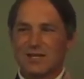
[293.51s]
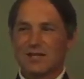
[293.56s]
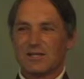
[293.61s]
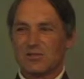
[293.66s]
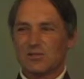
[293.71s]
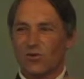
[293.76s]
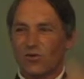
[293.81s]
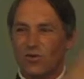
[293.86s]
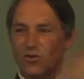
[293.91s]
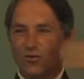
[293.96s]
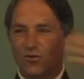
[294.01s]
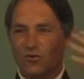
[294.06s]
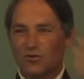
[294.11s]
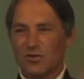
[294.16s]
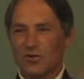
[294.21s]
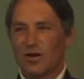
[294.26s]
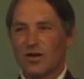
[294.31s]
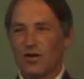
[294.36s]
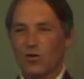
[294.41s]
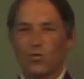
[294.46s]
So
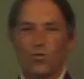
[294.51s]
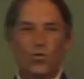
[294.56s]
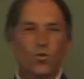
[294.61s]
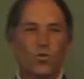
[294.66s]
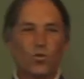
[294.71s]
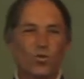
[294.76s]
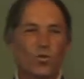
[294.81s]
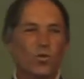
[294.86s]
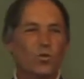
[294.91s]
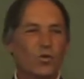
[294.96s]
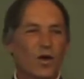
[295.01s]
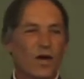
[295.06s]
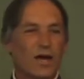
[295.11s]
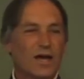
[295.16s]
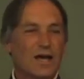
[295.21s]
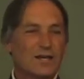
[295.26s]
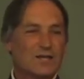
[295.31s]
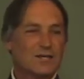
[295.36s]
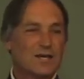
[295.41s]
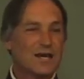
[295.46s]
who
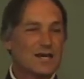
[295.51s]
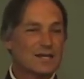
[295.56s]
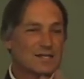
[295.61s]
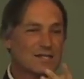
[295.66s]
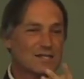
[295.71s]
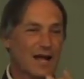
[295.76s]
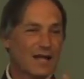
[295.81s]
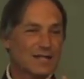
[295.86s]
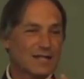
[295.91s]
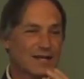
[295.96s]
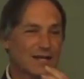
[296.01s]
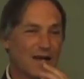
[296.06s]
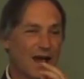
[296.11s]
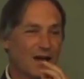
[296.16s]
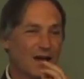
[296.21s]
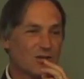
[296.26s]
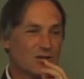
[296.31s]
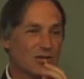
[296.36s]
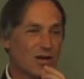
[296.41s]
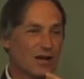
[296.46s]
thinks that the
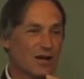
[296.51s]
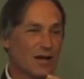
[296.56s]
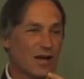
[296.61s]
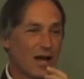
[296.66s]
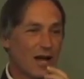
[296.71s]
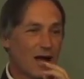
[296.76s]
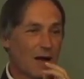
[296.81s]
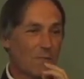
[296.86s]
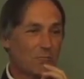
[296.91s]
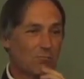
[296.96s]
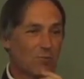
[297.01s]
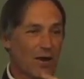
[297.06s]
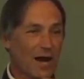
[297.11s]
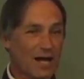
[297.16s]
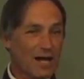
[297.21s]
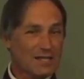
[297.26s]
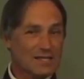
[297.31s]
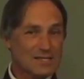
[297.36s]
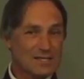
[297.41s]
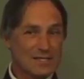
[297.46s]
nature
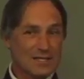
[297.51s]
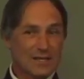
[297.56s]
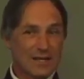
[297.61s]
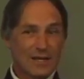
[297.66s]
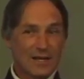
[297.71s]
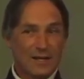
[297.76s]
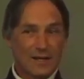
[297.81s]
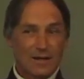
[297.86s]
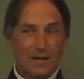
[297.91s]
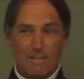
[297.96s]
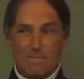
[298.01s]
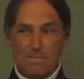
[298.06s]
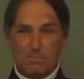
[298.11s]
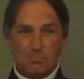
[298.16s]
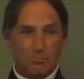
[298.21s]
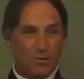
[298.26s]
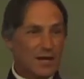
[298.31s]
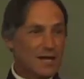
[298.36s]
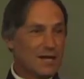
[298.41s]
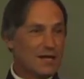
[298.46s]
must
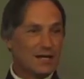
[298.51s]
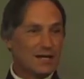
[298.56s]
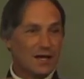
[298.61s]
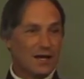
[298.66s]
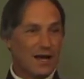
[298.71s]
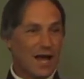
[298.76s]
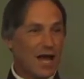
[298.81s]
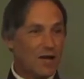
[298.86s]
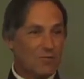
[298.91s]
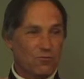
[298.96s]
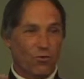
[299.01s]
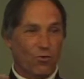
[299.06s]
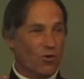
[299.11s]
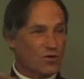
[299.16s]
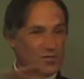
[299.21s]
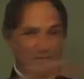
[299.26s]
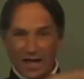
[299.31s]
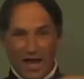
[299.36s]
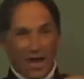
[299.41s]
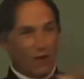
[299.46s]
bring life
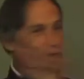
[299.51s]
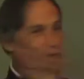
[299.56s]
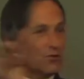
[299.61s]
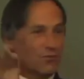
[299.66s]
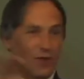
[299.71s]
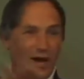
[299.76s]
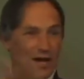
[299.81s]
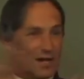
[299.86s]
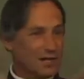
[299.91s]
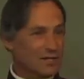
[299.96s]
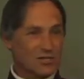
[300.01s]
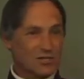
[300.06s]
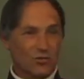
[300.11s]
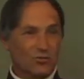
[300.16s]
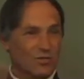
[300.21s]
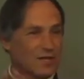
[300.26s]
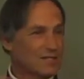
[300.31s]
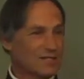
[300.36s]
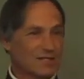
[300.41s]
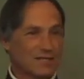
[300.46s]
force everywhere so
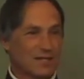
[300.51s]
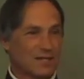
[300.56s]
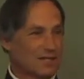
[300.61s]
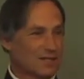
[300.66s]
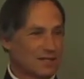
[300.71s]
that